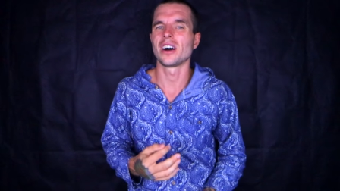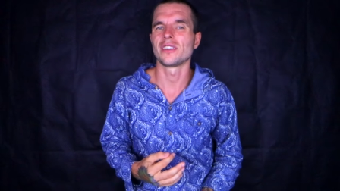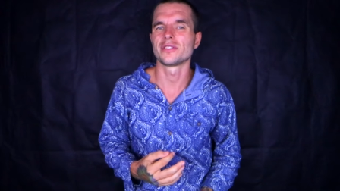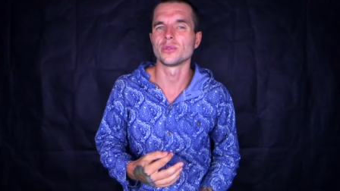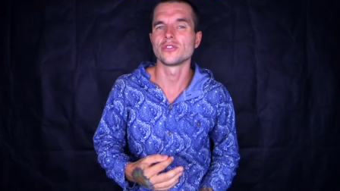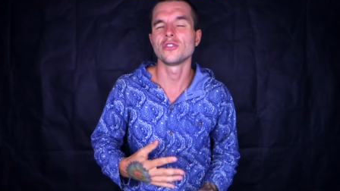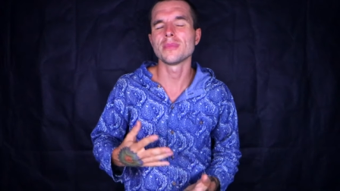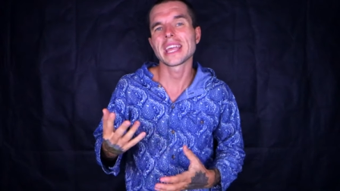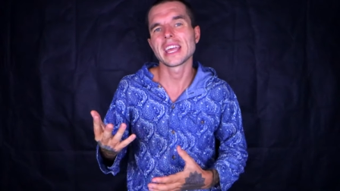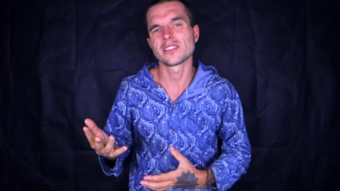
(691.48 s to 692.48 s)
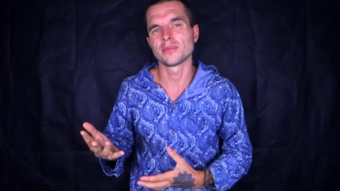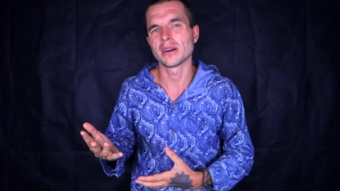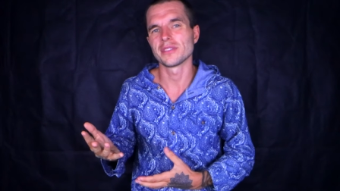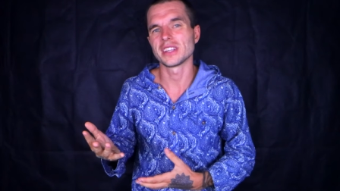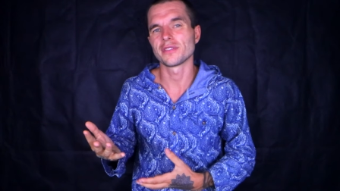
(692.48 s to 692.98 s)
afterwards. You may get some
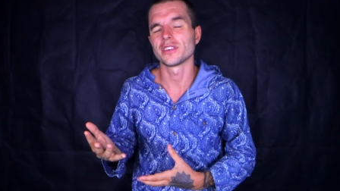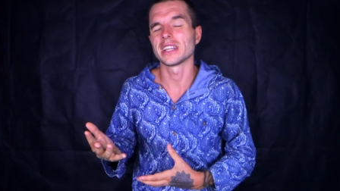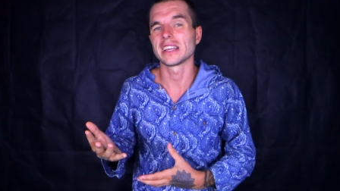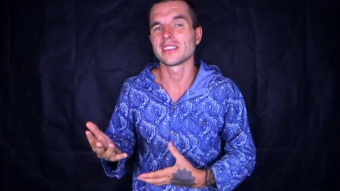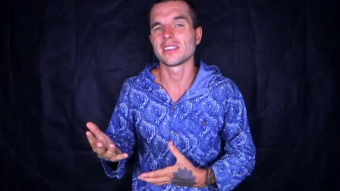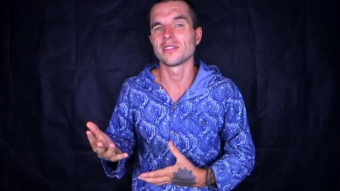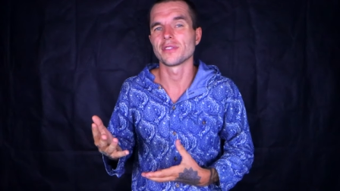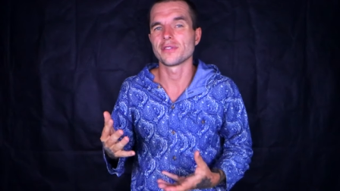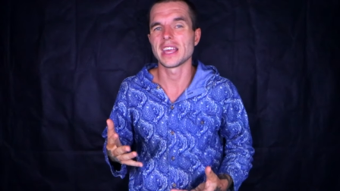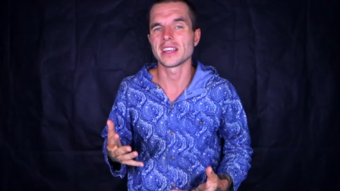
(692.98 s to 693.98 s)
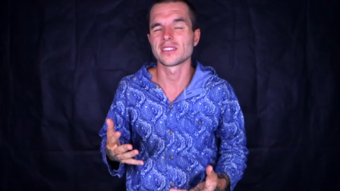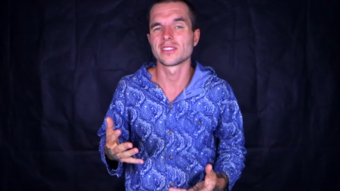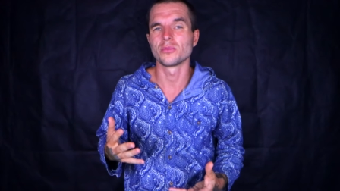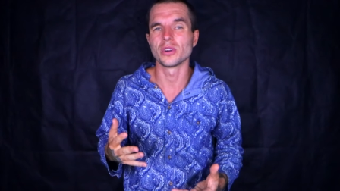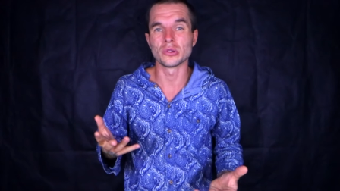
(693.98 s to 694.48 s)
other different negative
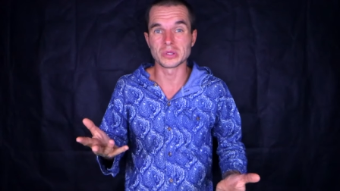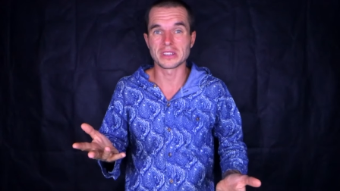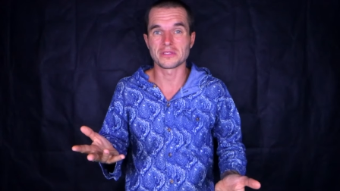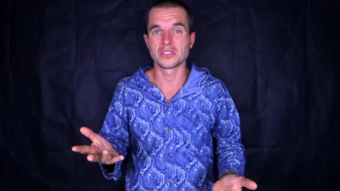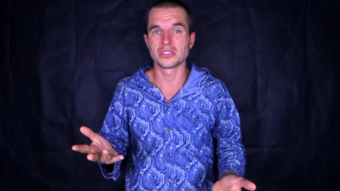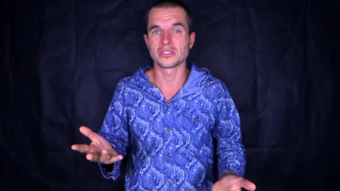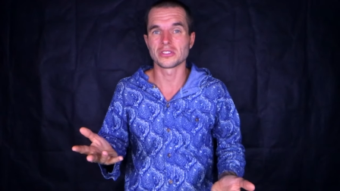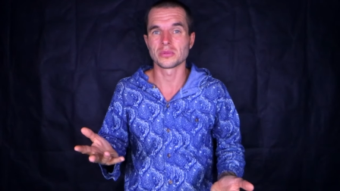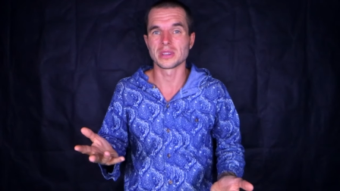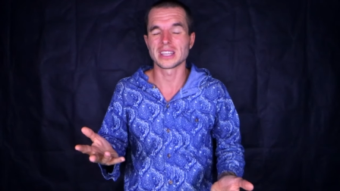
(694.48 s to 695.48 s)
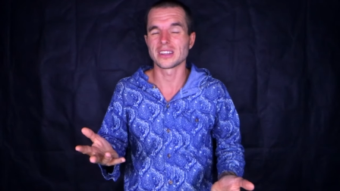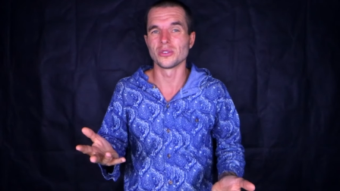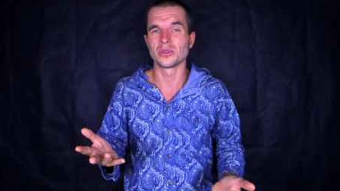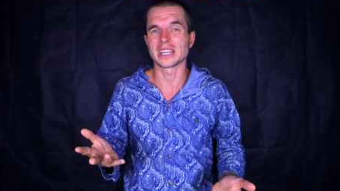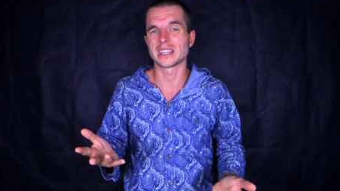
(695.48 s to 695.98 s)
effects. We're all different, so we
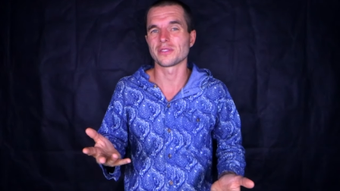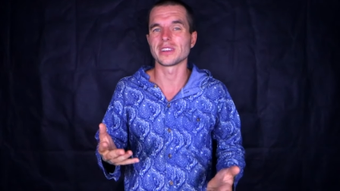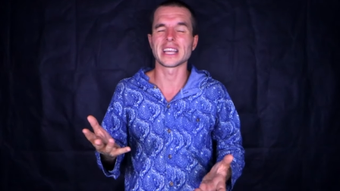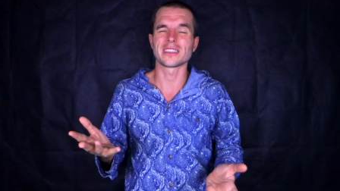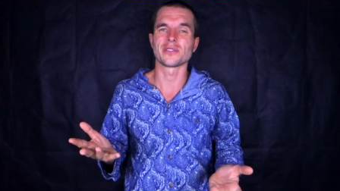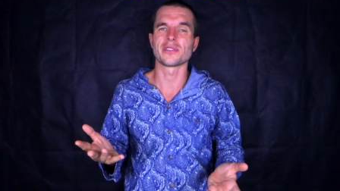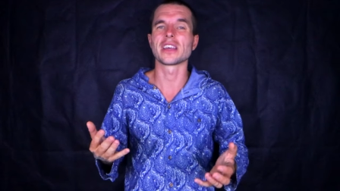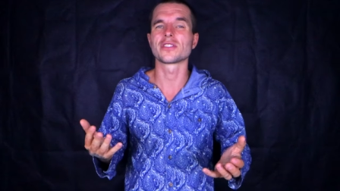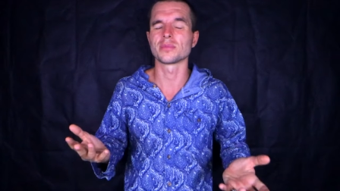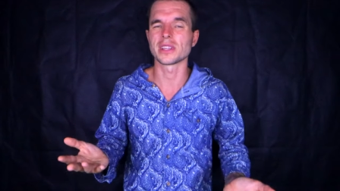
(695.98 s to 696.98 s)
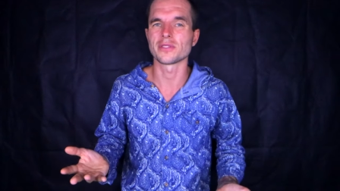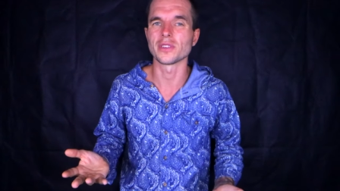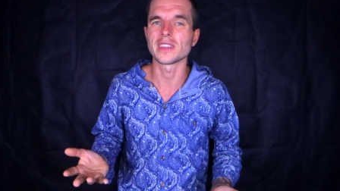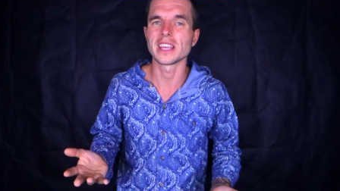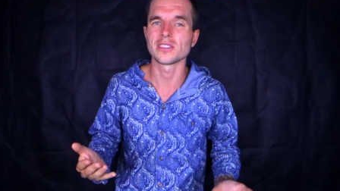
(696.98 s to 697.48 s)
all get different negative effects from
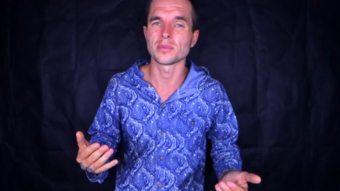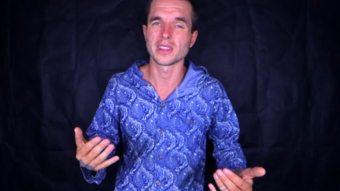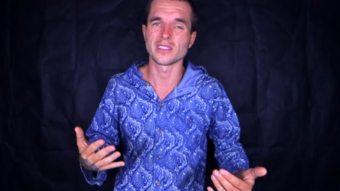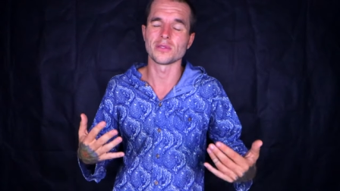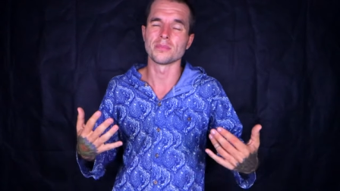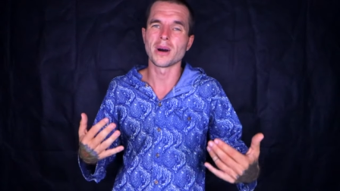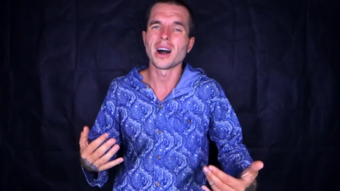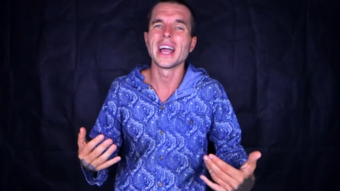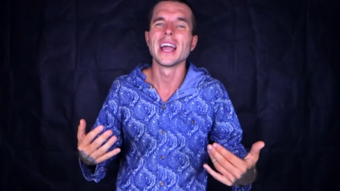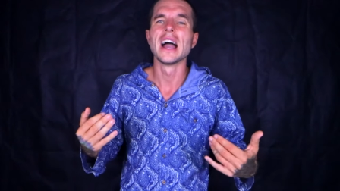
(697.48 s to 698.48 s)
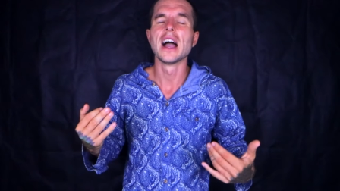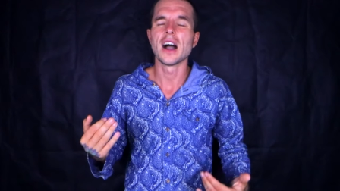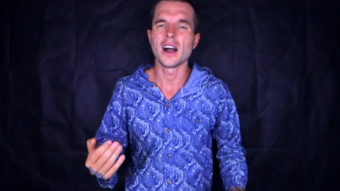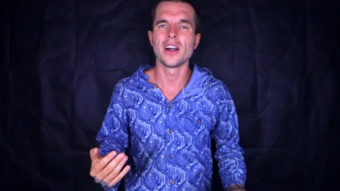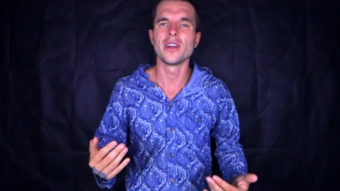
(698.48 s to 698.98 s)
different things, but this is my
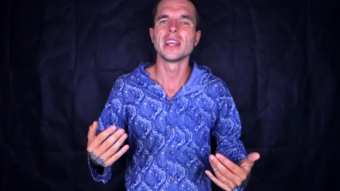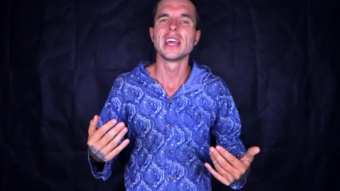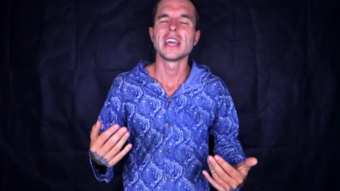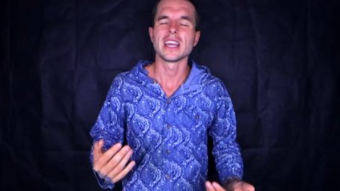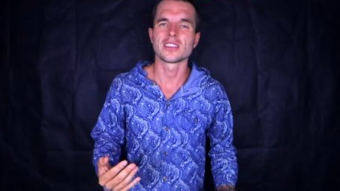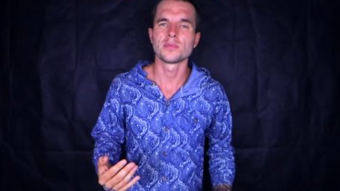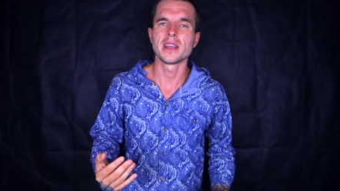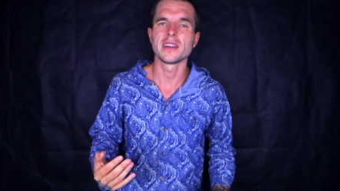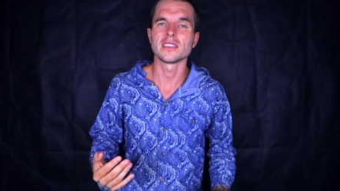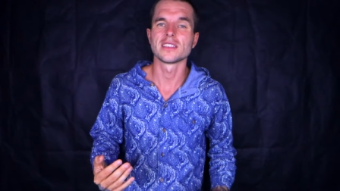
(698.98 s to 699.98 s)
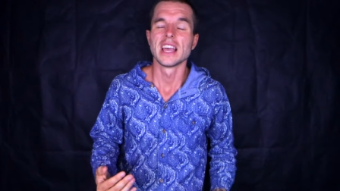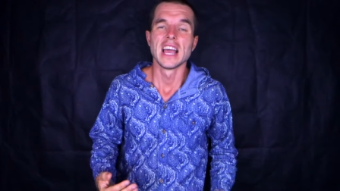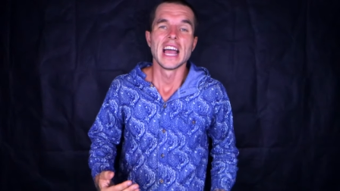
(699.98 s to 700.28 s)
own experience.